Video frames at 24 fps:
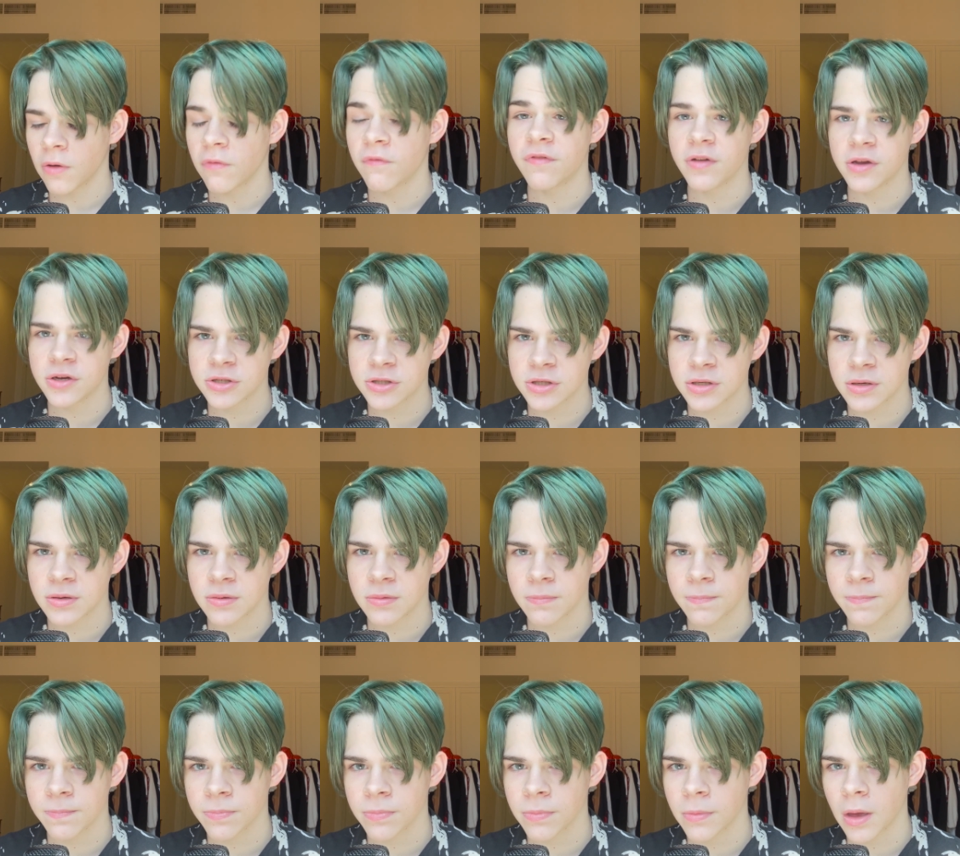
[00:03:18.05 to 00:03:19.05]
Vision
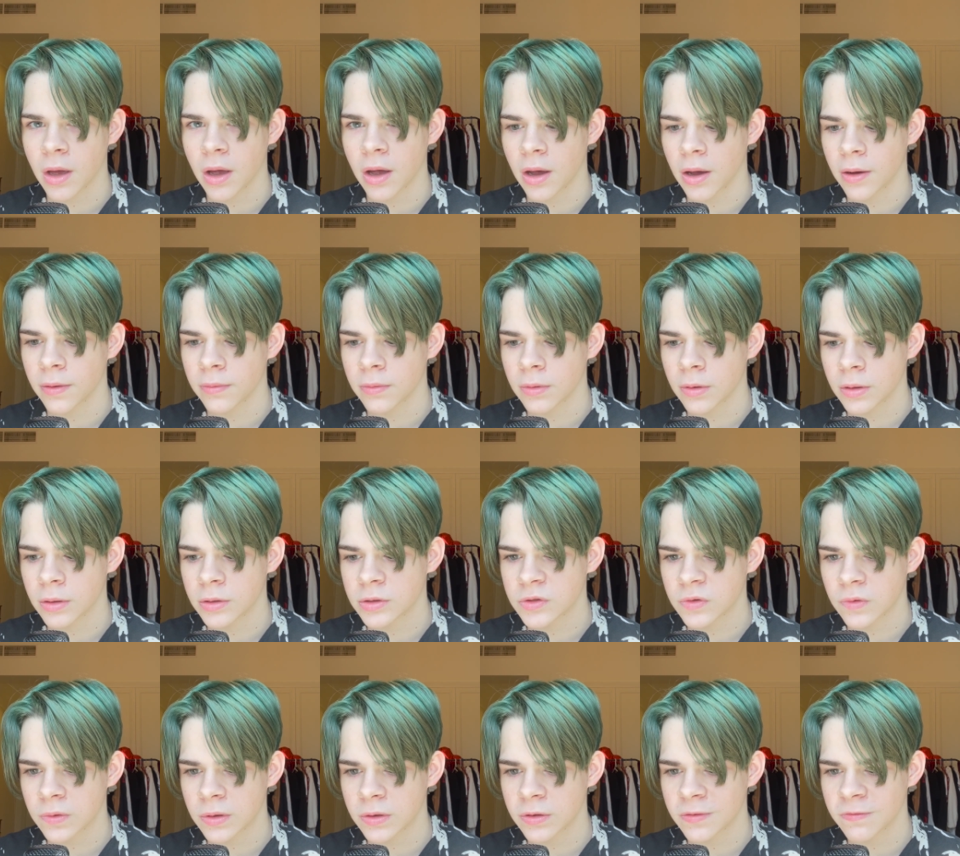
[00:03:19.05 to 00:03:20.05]
uh,
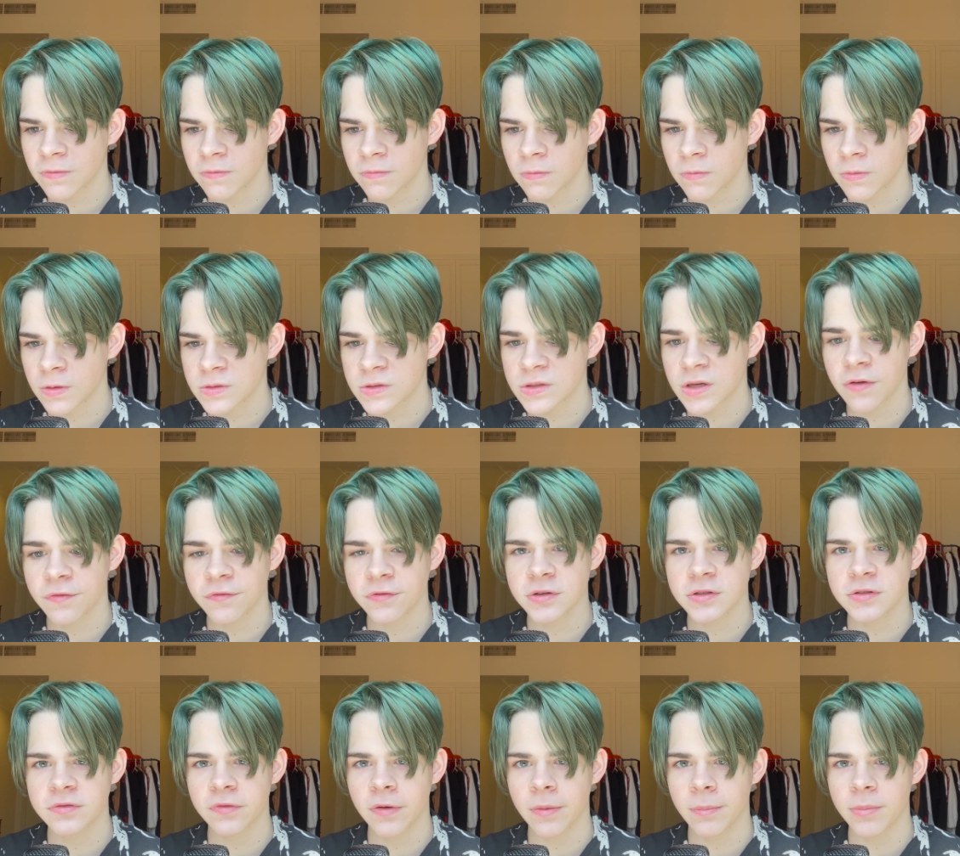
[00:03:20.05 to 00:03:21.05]
sort of
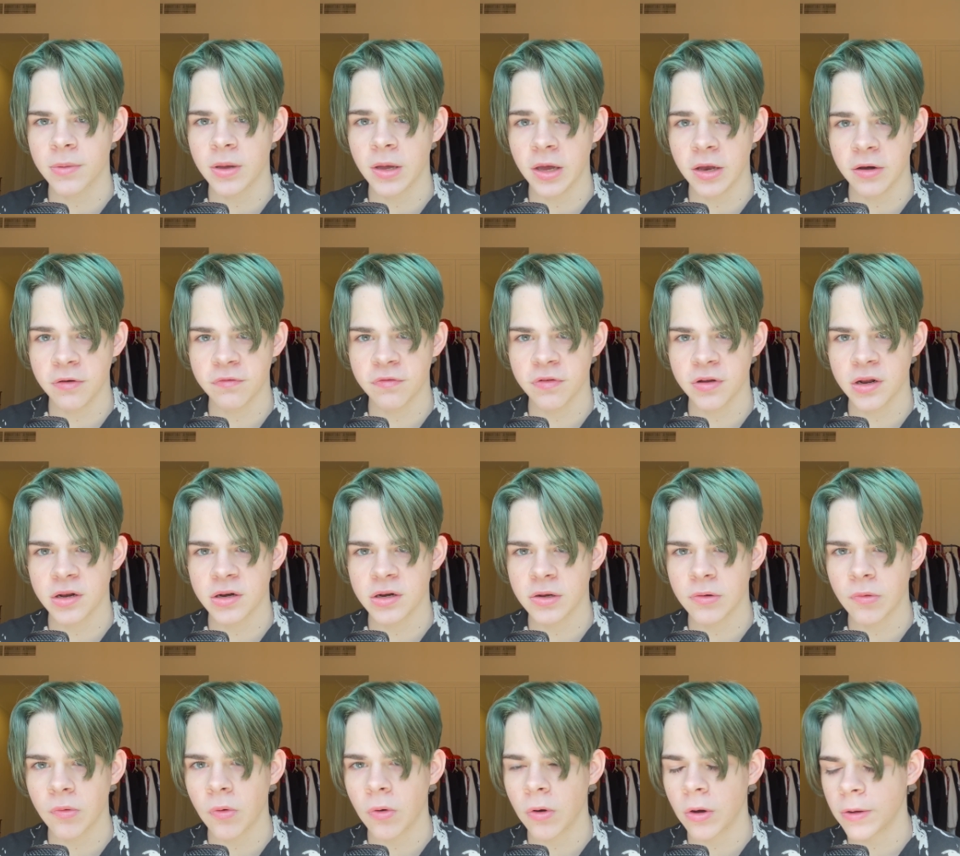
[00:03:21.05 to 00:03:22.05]
suffers from
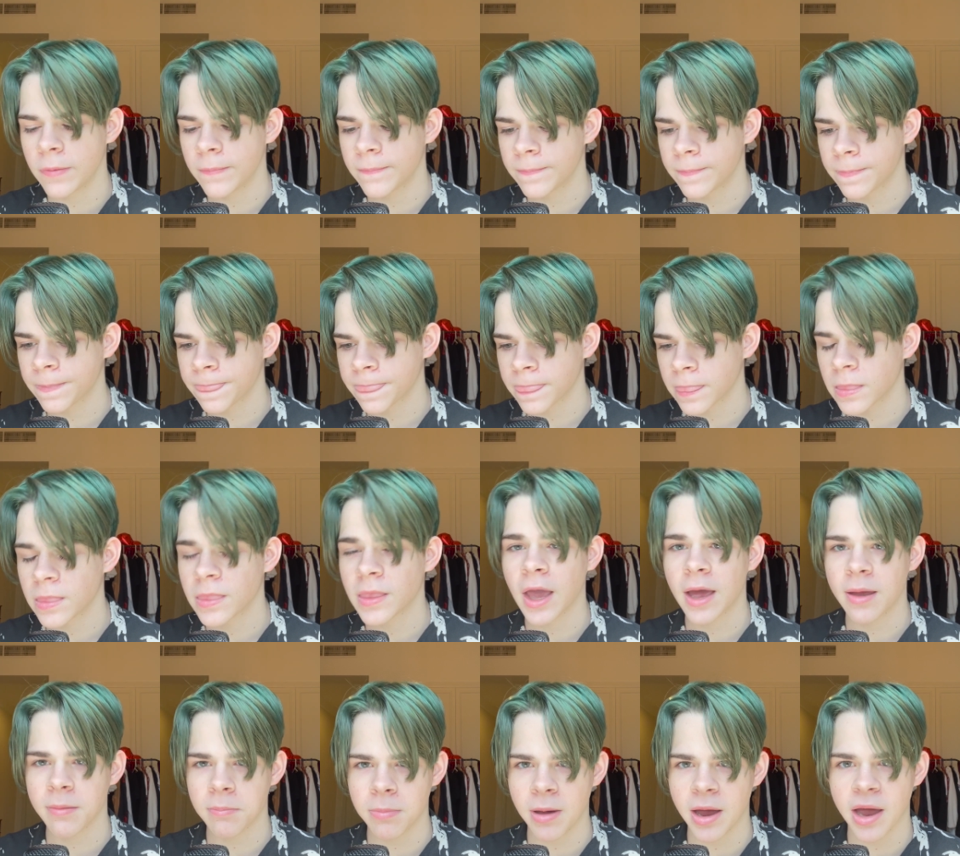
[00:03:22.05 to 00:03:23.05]
Infinity War,
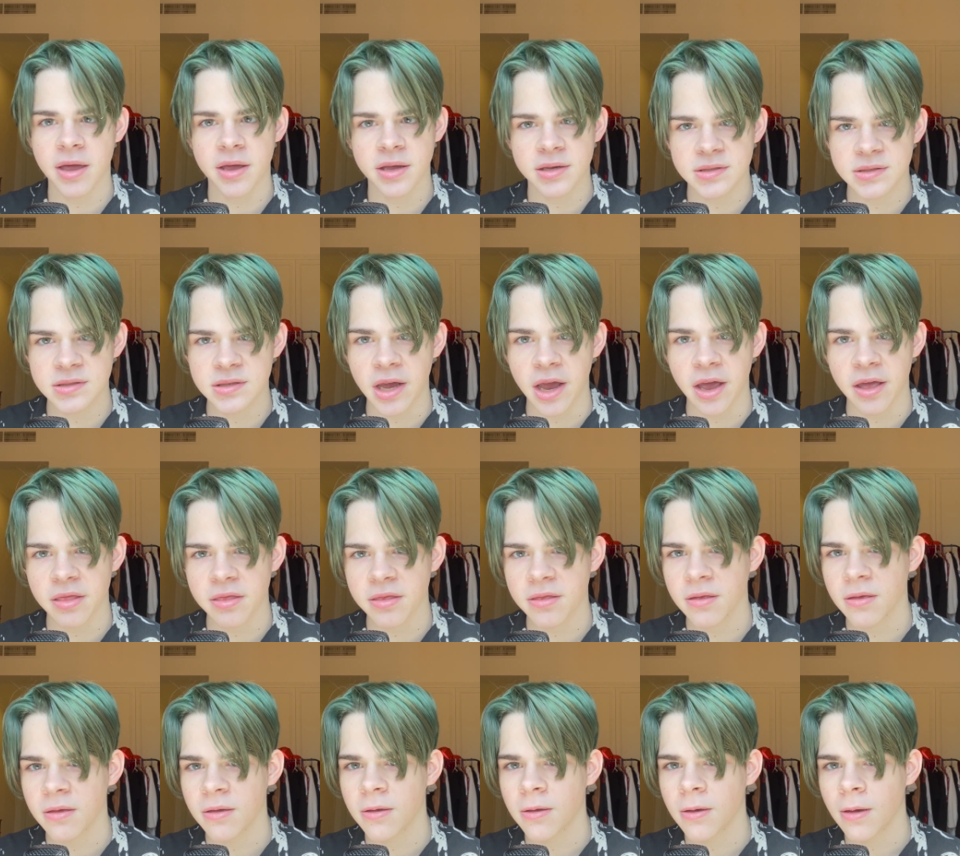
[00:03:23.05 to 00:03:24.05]
not by his
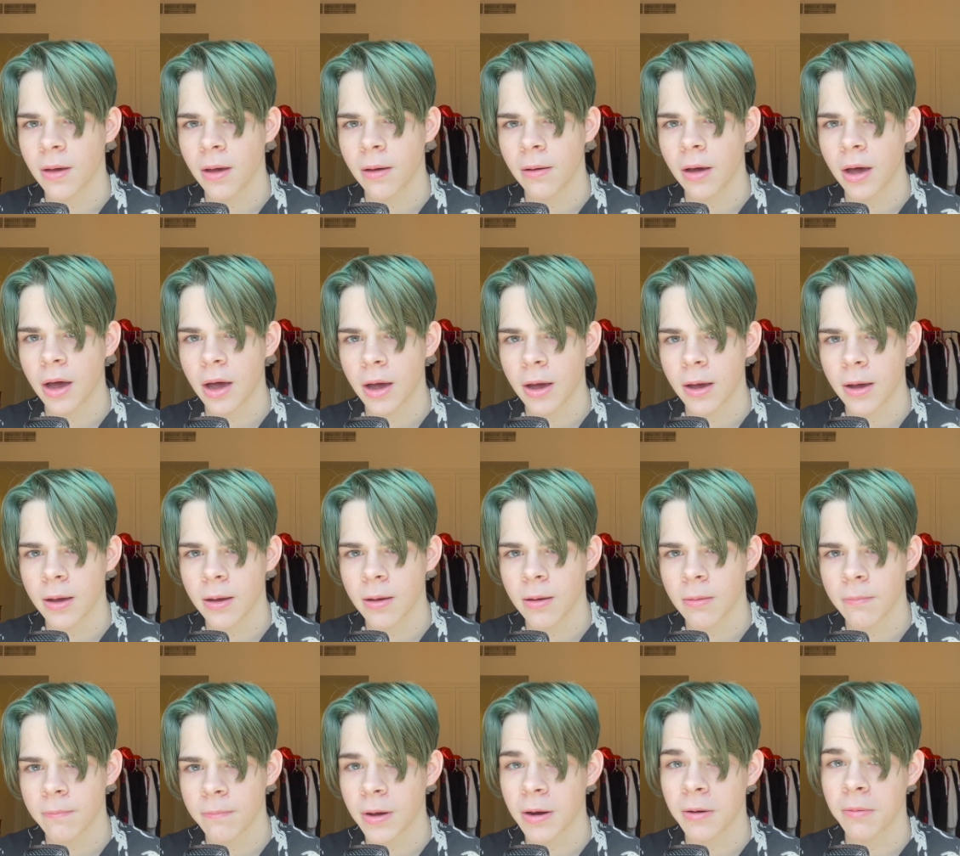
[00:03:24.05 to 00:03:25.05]
death, uh,
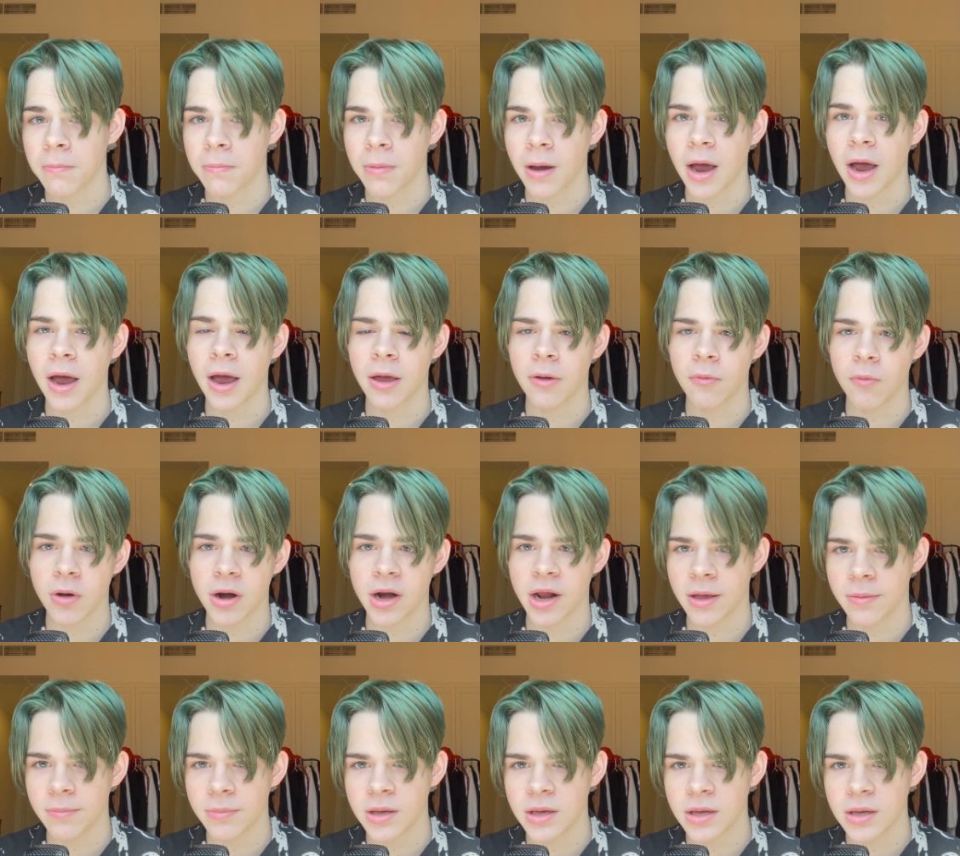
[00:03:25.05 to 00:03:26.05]
but by what
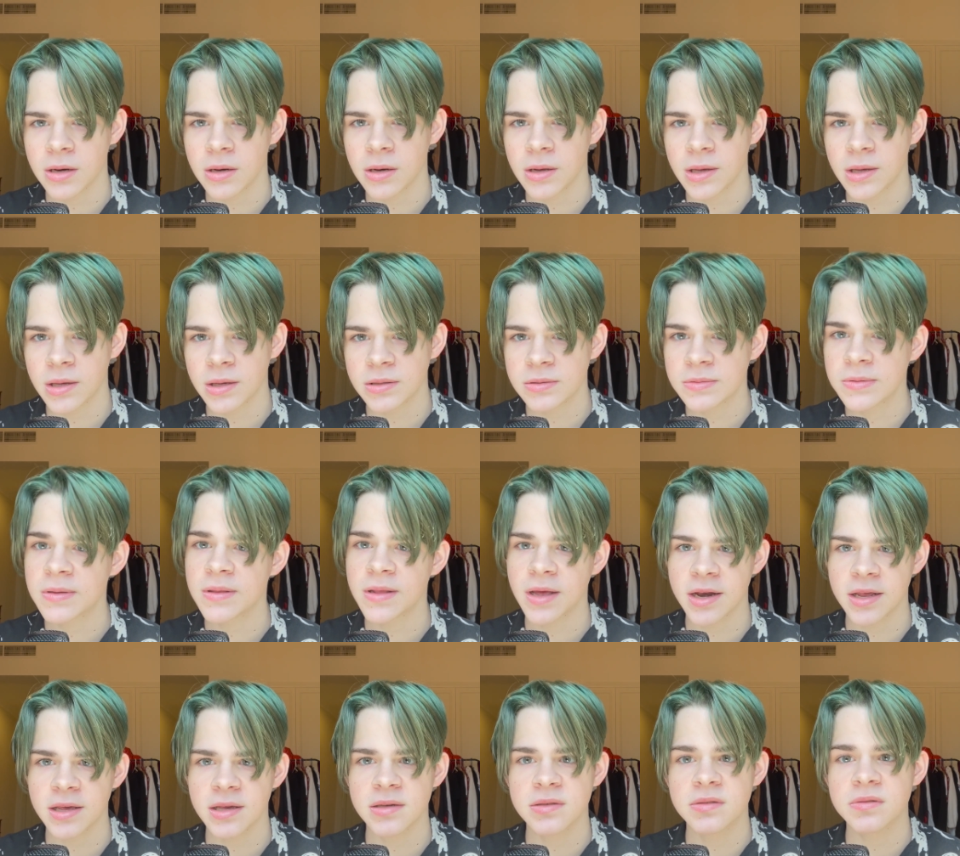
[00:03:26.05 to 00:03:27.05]
I mean is
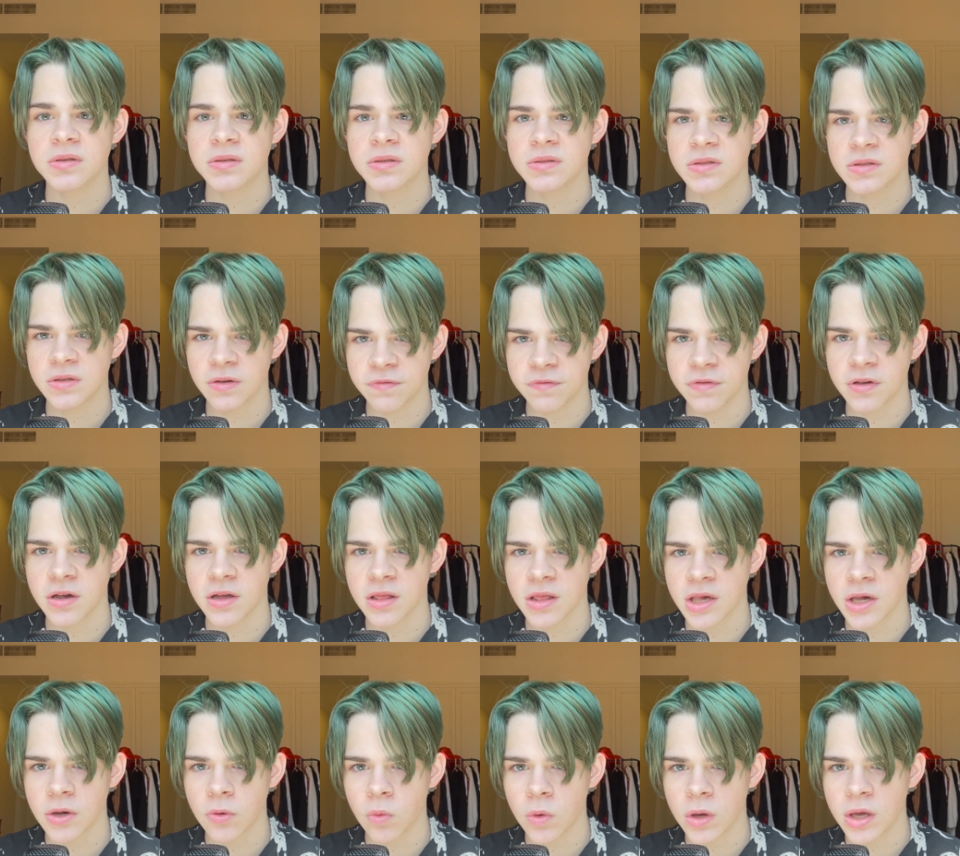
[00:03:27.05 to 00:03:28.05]
that he's
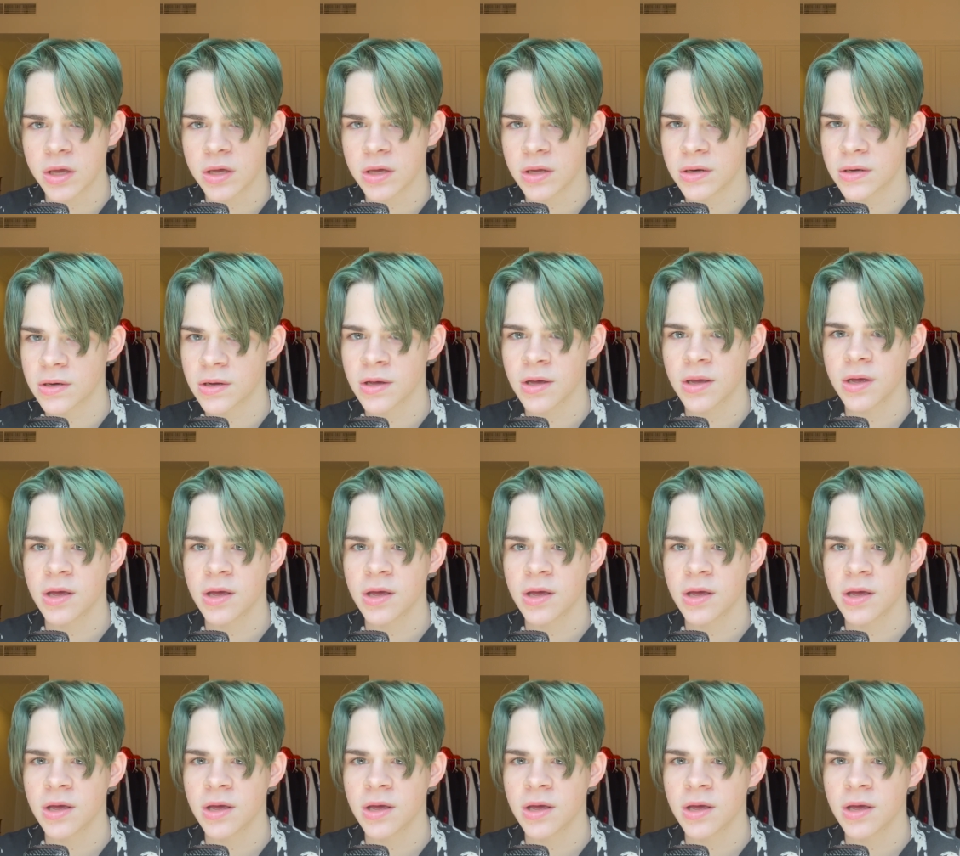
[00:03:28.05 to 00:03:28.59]
severely weakened.